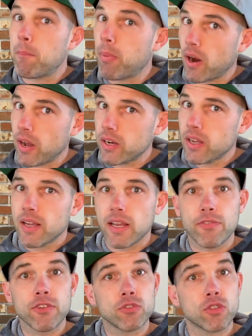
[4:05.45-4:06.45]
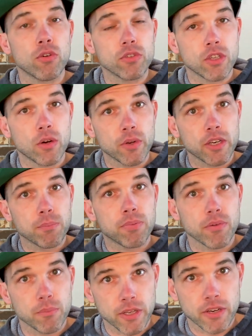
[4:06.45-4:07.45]
But if you don't know it in
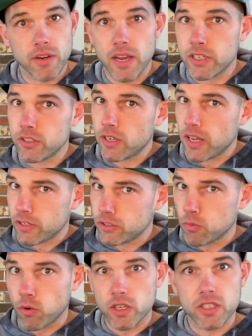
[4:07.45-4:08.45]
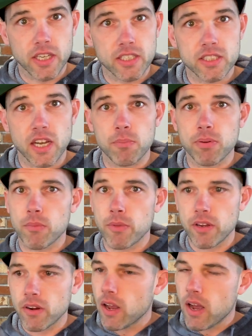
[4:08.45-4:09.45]
Premiere and you want to test out
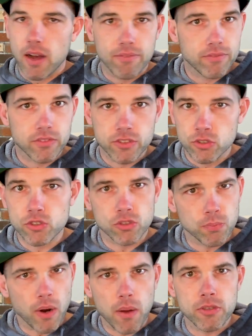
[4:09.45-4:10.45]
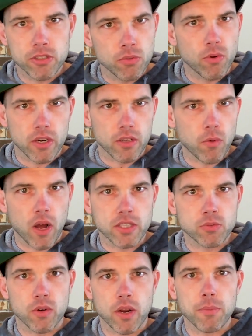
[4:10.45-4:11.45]
Premiere, You probably do want to
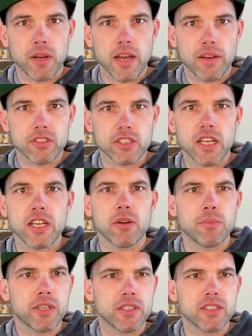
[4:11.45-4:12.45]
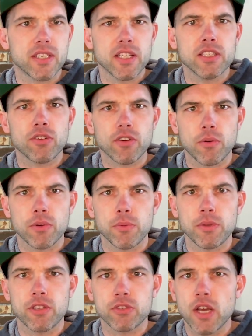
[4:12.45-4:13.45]
watch what I'm going to have to say here, because these are going to
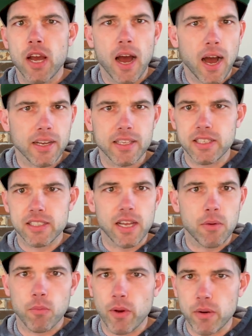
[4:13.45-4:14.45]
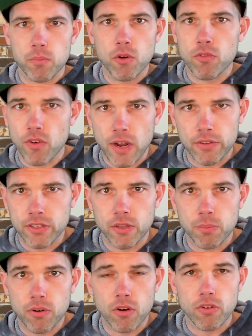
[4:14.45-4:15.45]
be those hotkeys, that way to move around in the
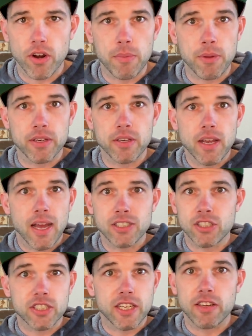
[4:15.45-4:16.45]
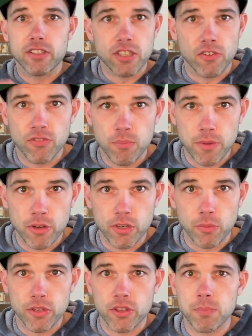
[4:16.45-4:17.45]
program and just get yourself
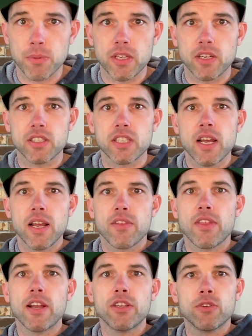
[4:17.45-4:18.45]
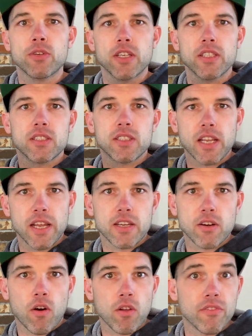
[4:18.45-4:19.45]
familiar with it, because then you can
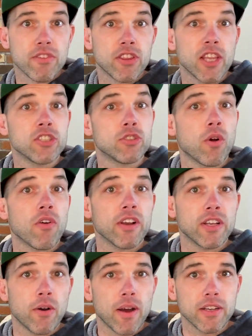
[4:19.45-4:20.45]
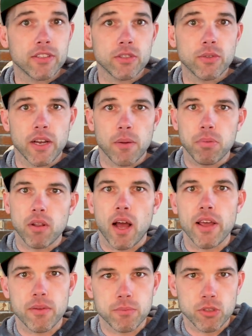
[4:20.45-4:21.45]
take all of the things you already know how to do and
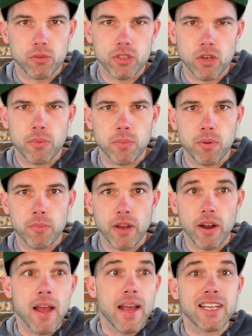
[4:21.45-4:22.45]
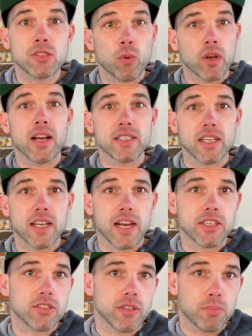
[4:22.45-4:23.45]
apply them to Adobe Premiere. It's what I did
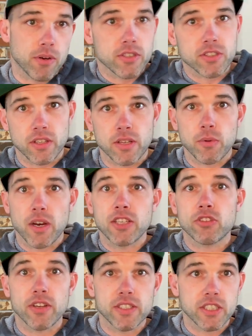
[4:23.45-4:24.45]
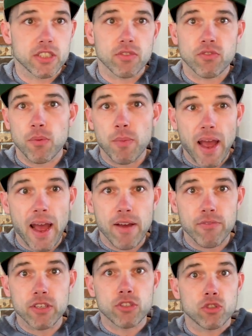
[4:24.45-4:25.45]
actually personally when I transitioned from
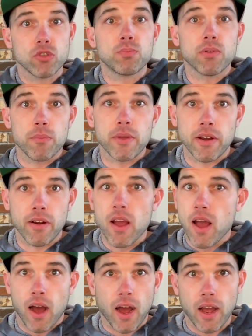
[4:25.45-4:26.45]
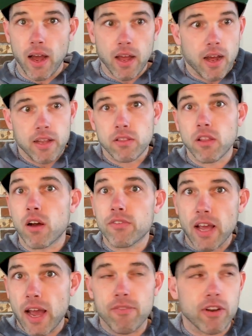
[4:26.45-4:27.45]
Avid to Premiere. I
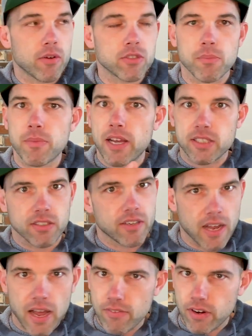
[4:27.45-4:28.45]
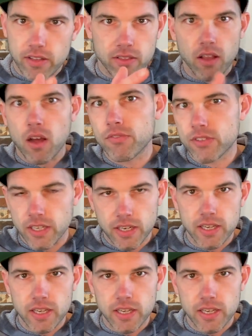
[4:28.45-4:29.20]
loved Avid. I was a master in Avid. I loved it.